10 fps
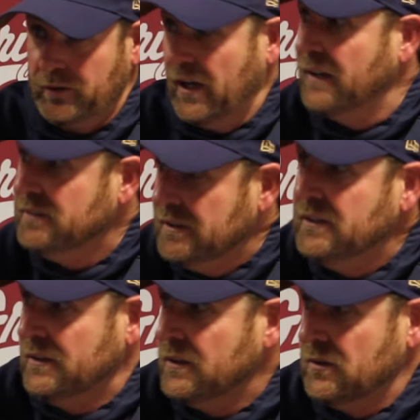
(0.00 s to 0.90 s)
okay,
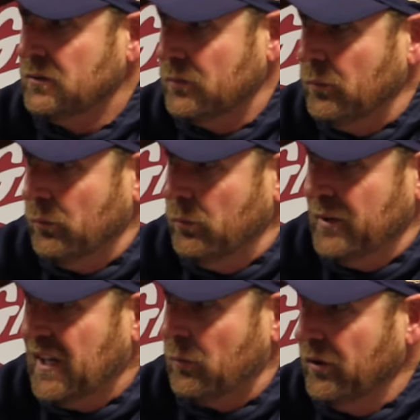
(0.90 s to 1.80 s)

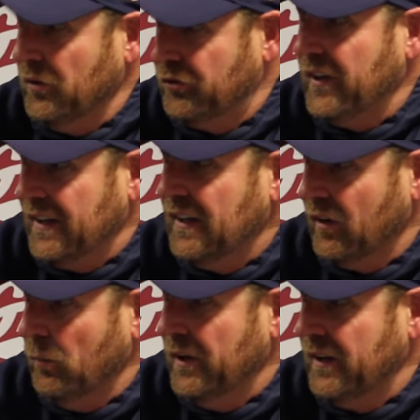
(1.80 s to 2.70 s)
we got to reel this thing in a little